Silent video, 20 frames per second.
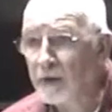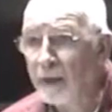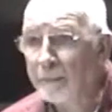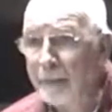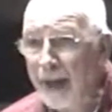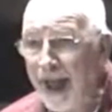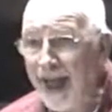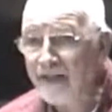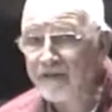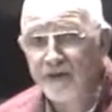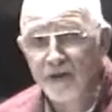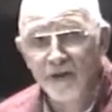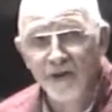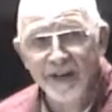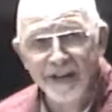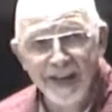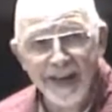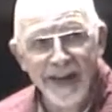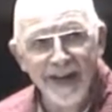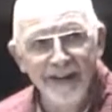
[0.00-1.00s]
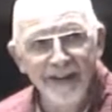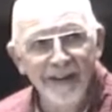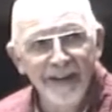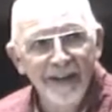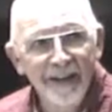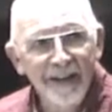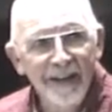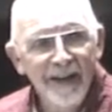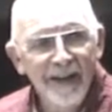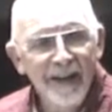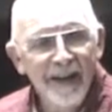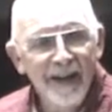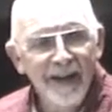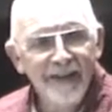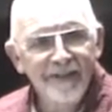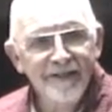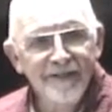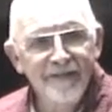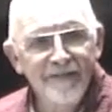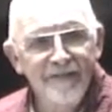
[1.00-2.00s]
Matthew, again,
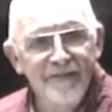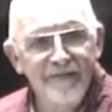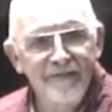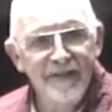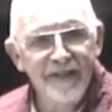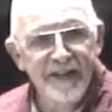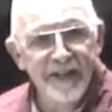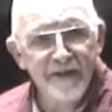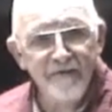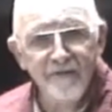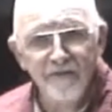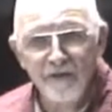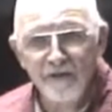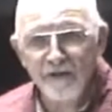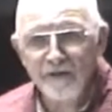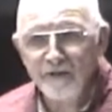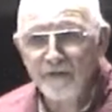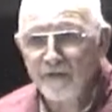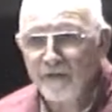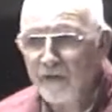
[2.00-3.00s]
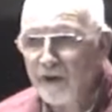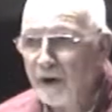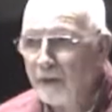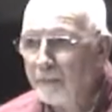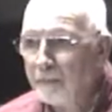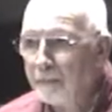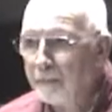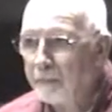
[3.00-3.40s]
differs from